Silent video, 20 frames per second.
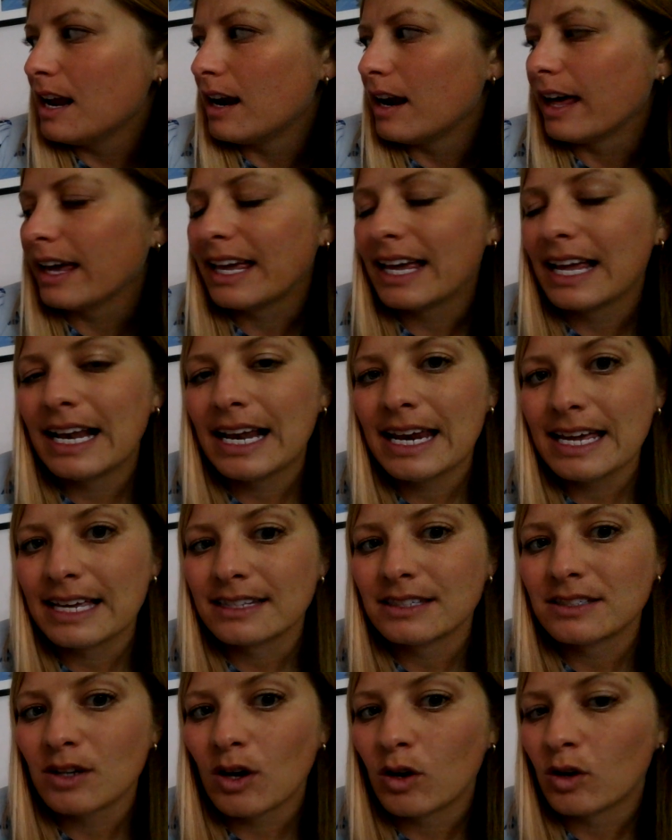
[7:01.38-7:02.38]
like a
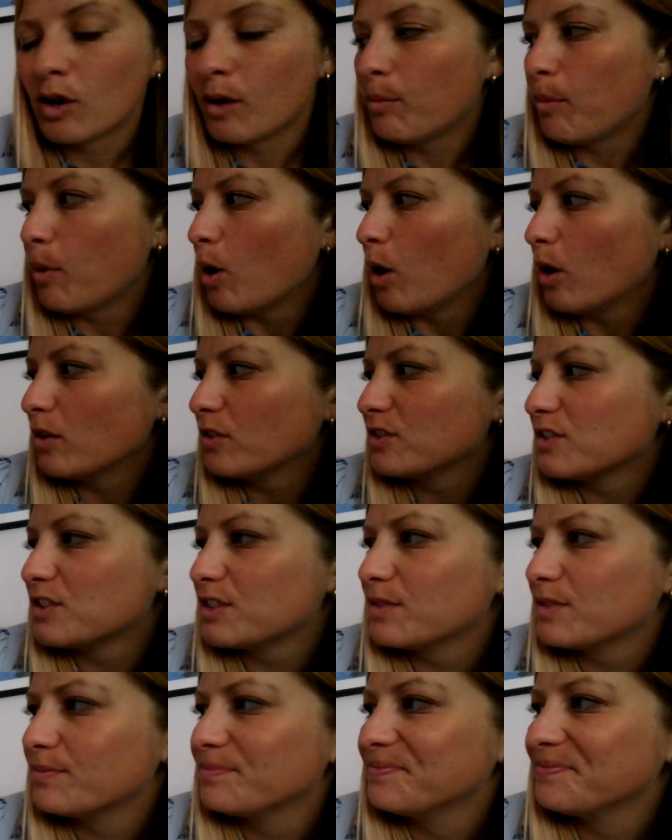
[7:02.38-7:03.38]
lid on a pot.
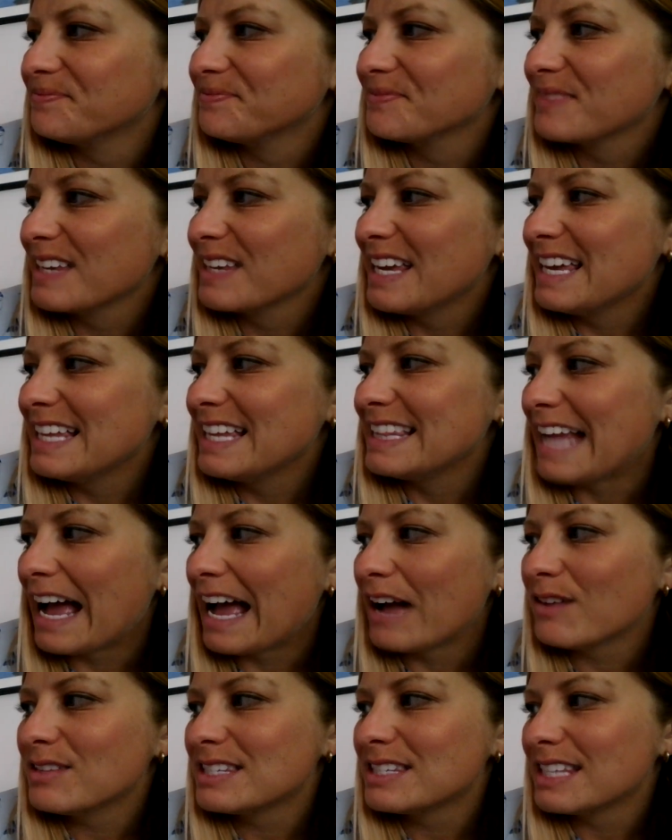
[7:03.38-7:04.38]

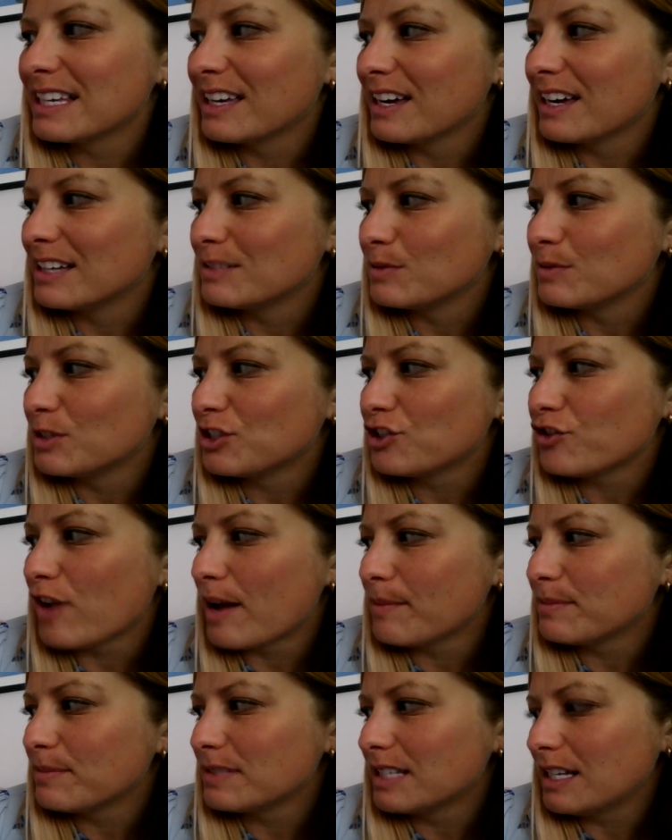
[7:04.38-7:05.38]
Now Sigurd was
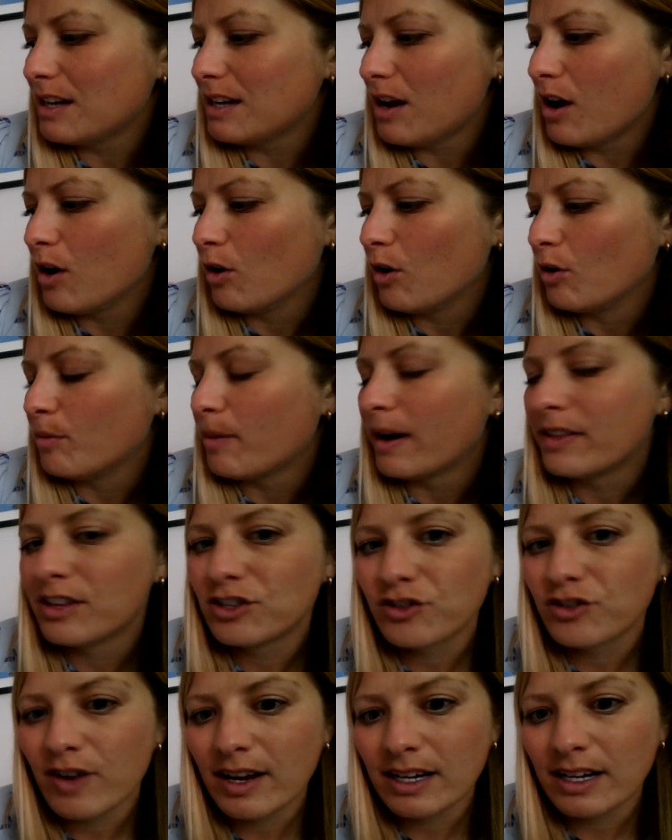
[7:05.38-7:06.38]
trapped in a hole by the
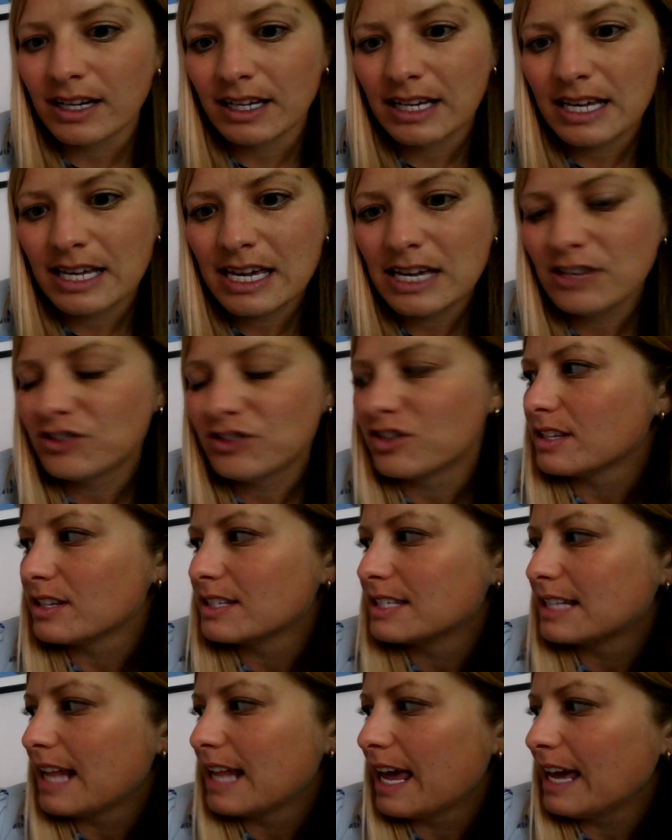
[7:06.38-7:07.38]
dragon he'd
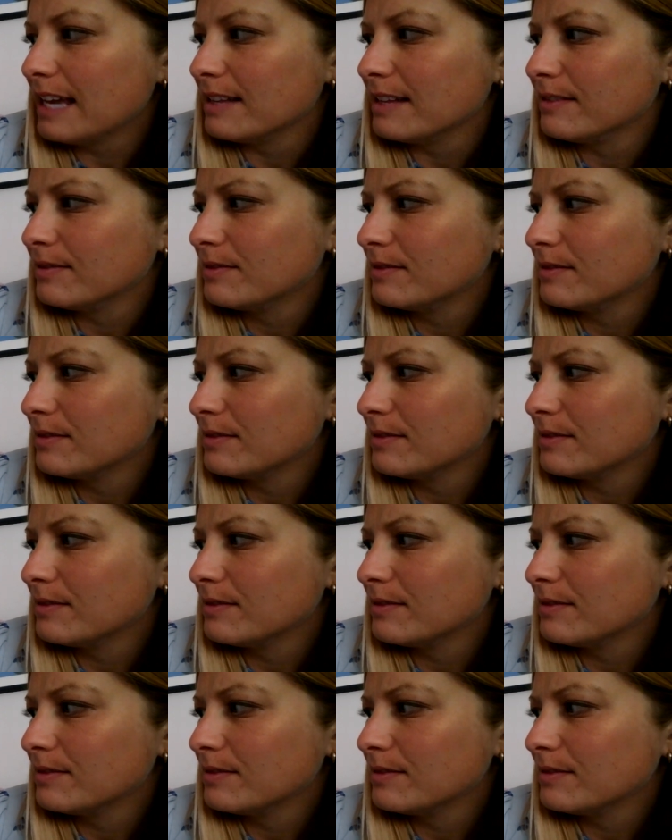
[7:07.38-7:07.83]
just slain.